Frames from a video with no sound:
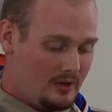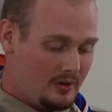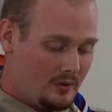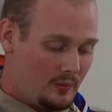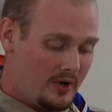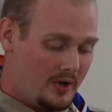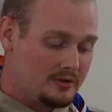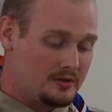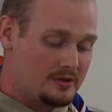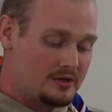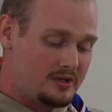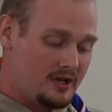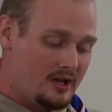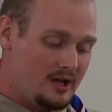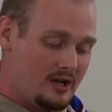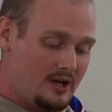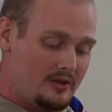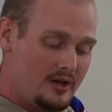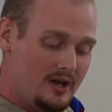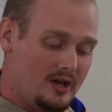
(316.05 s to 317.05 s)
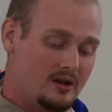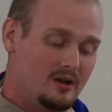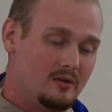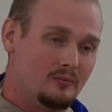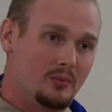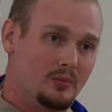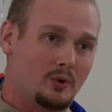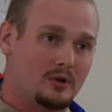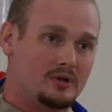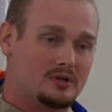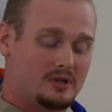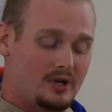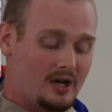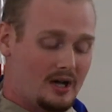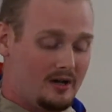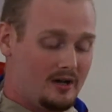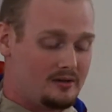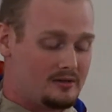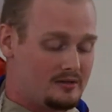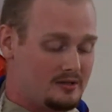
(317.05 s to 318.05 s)
We understand that Boy
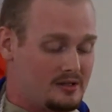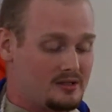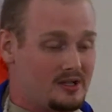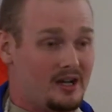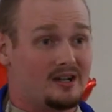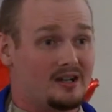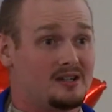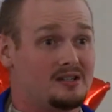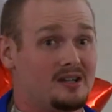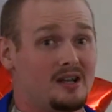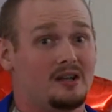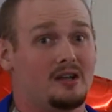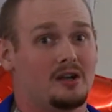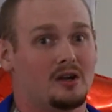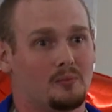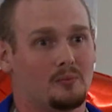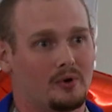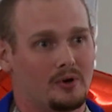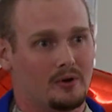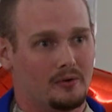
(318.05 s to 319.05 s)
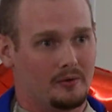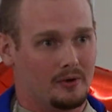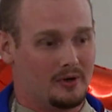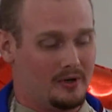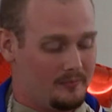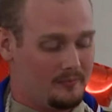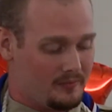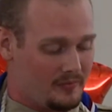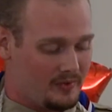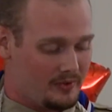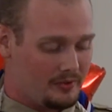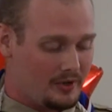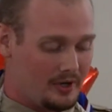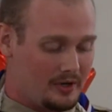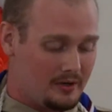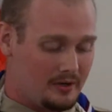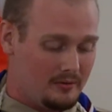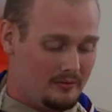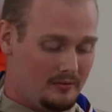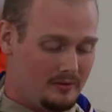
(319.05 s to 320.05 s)
Scouts is not a daycare program,
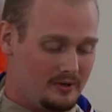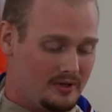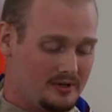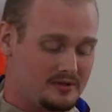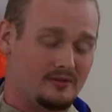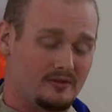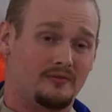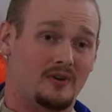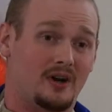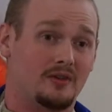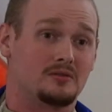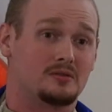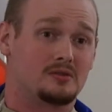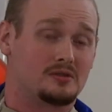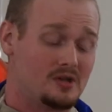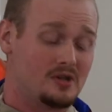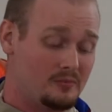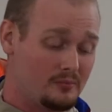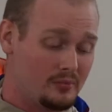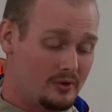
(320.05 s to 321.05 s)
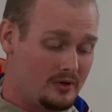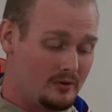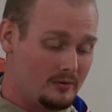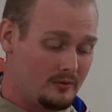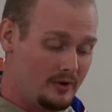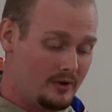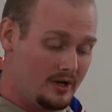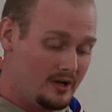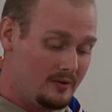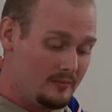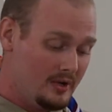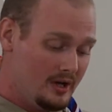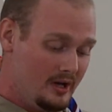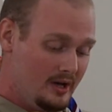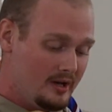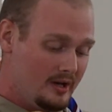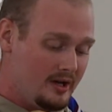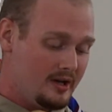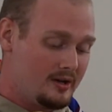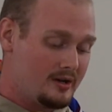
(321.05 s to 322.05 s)
though is a father-son program
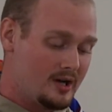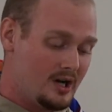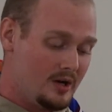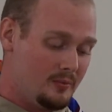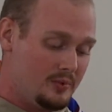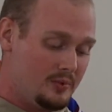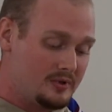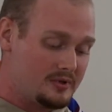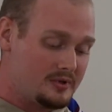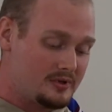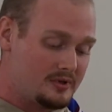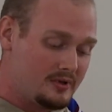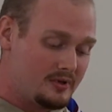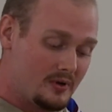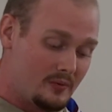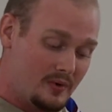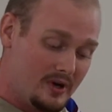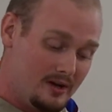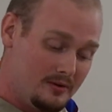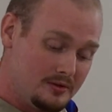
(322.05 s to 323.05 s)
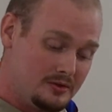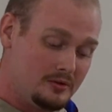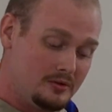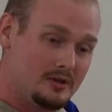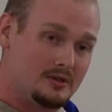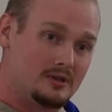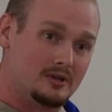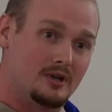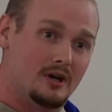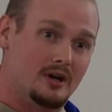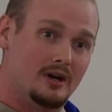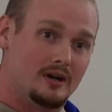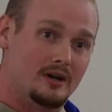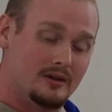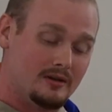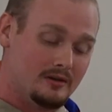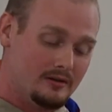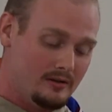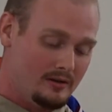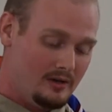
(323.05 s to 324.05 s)
encompassed around duty to
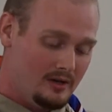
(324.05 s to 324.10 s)
God,